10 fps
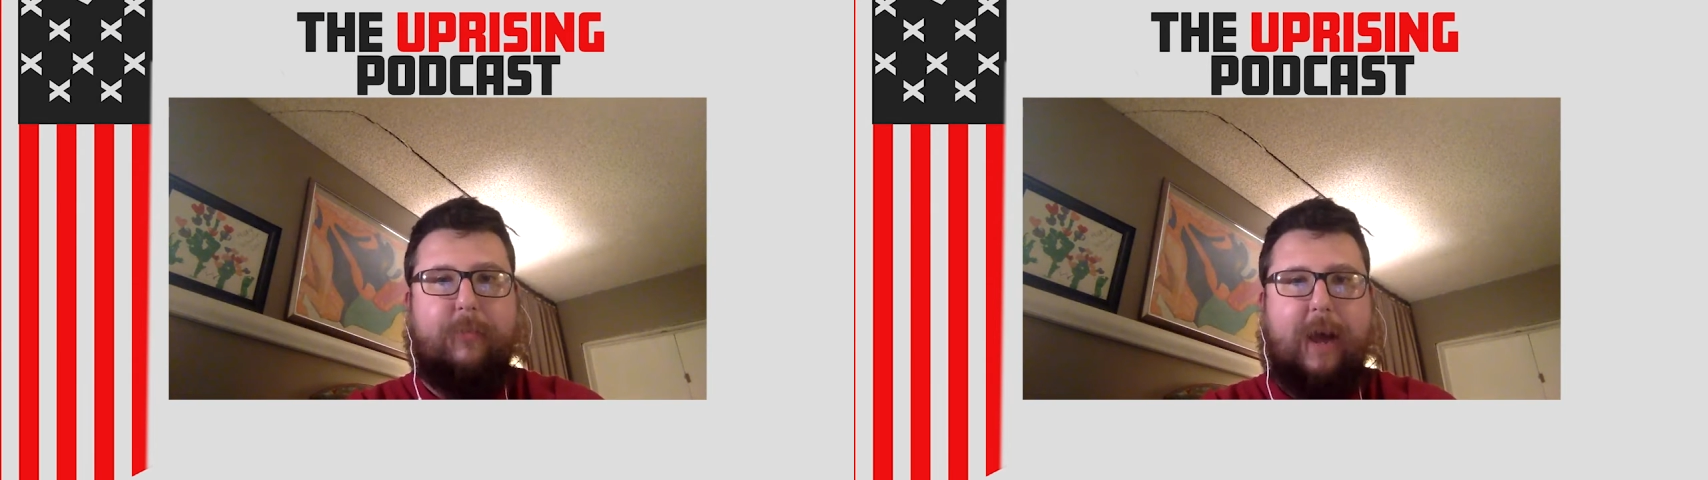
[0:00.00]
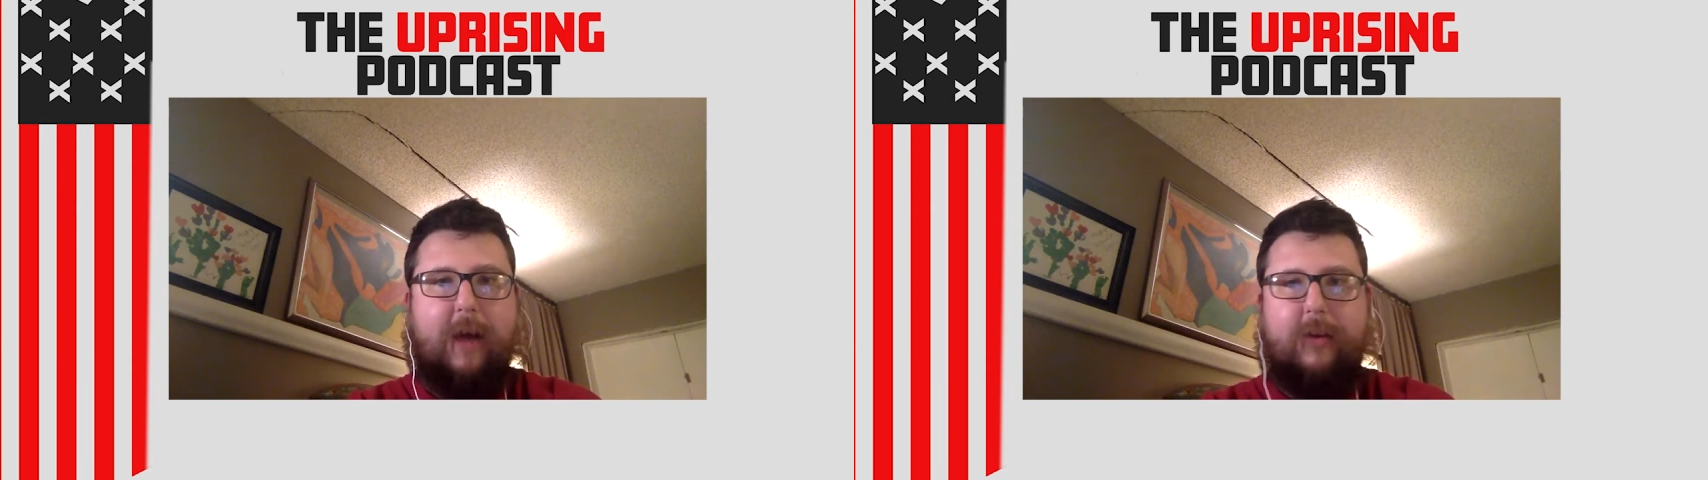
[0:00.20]

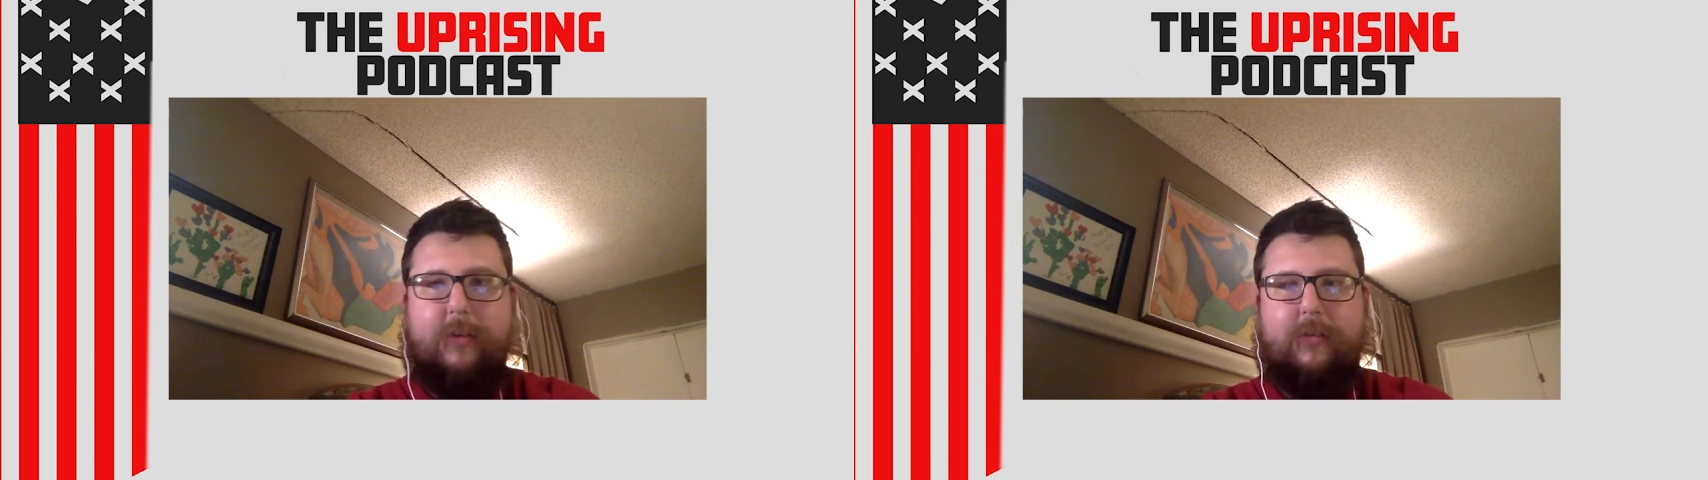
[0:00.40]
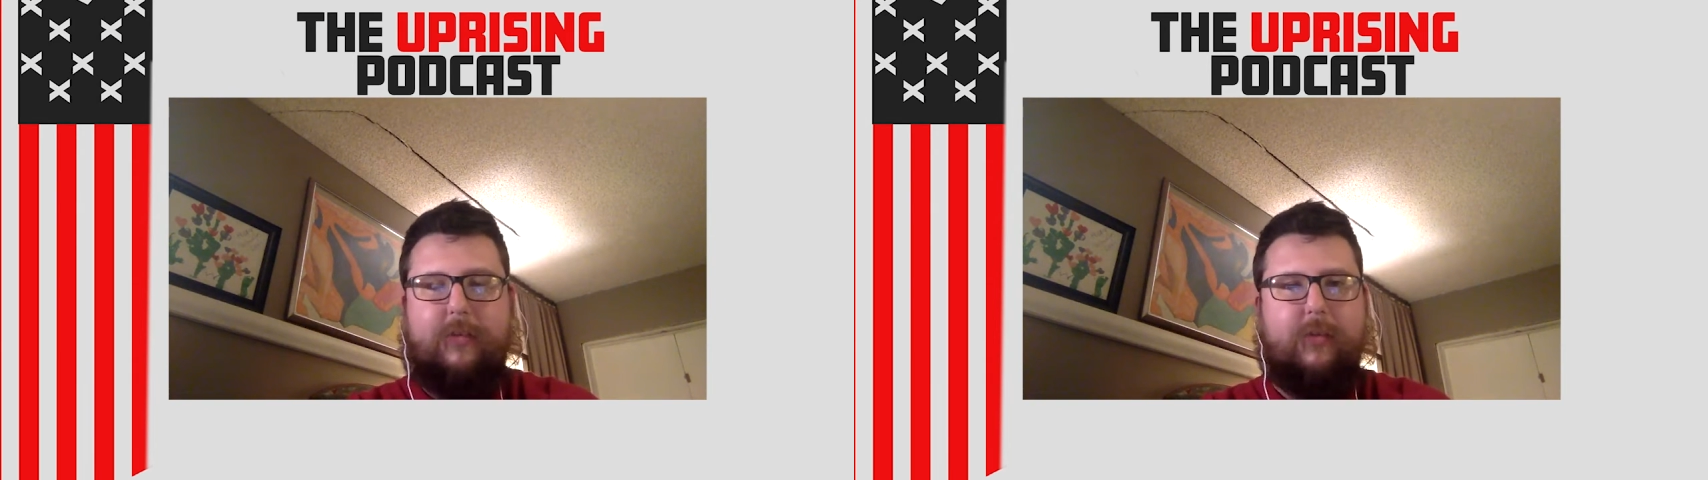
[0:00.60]

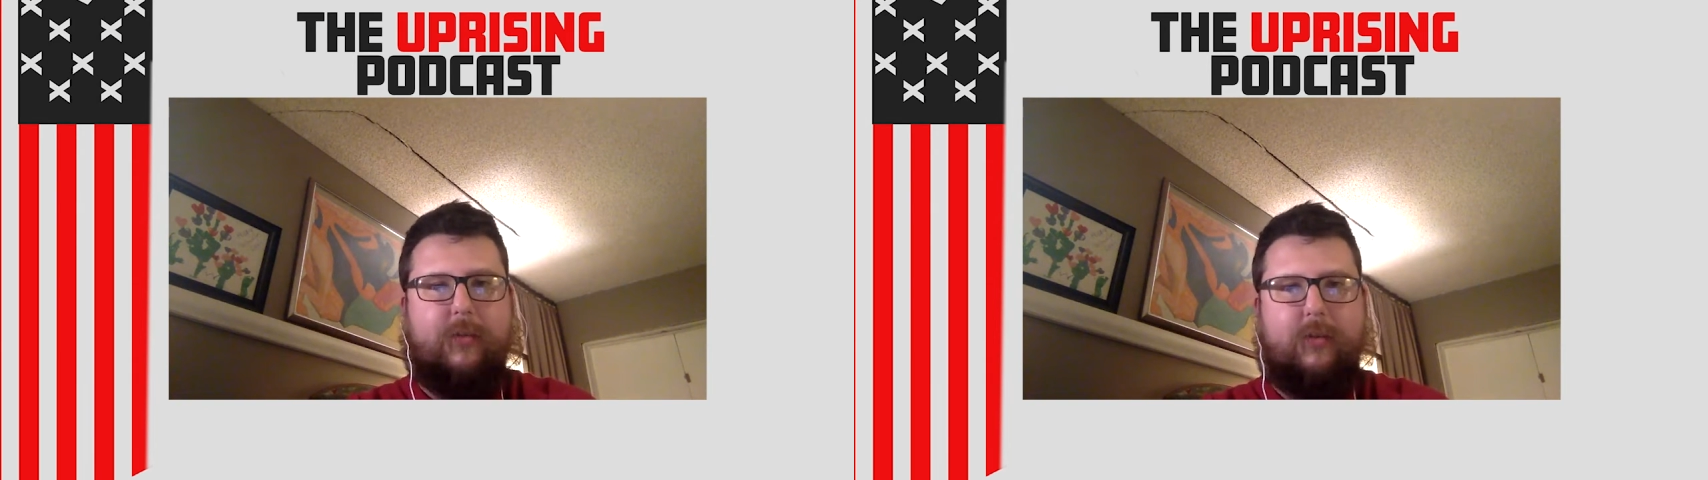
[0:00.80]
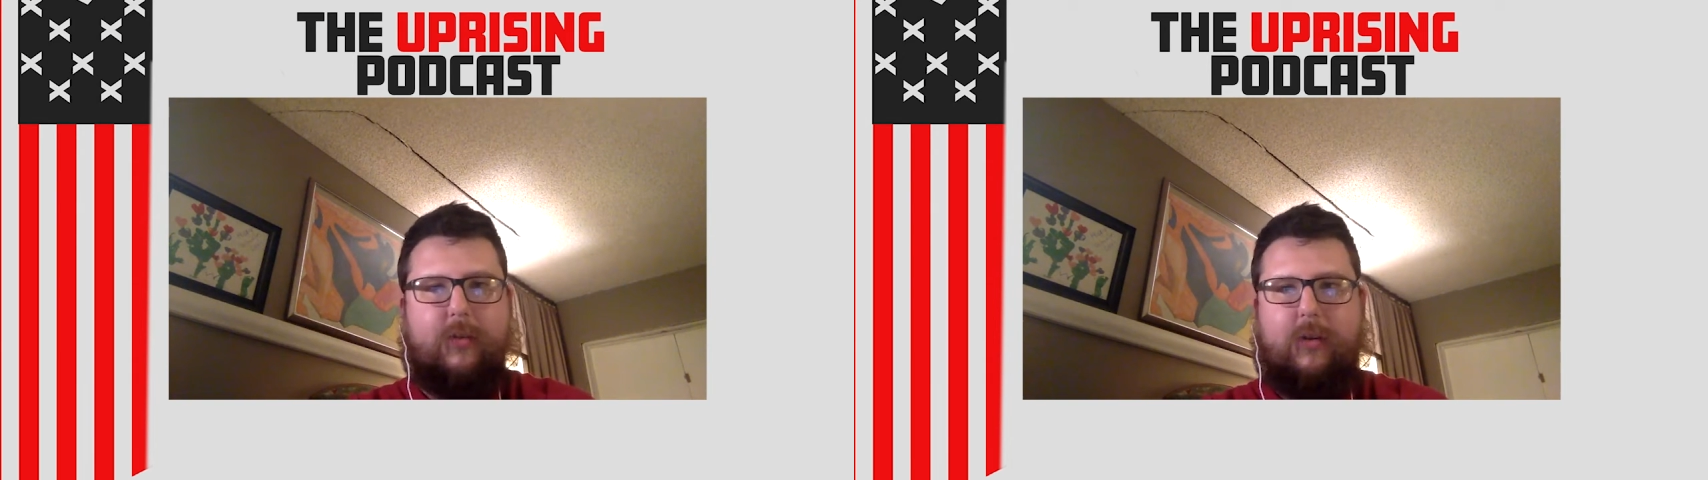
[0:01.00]

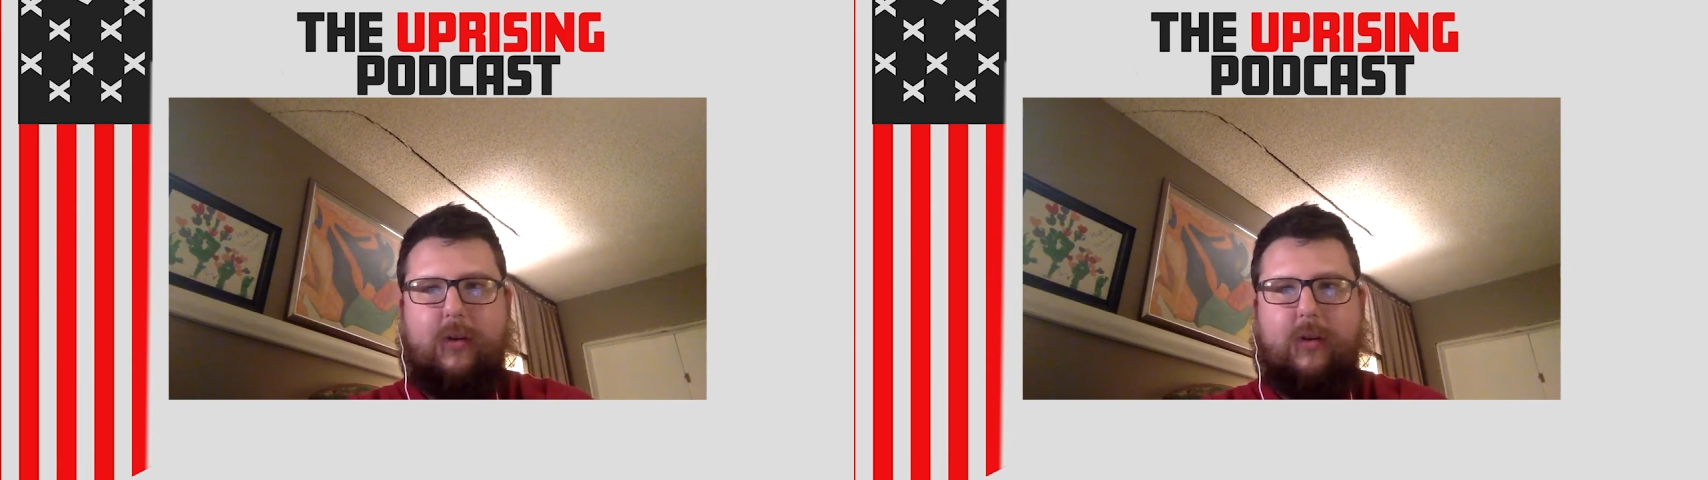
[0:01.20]
ballots.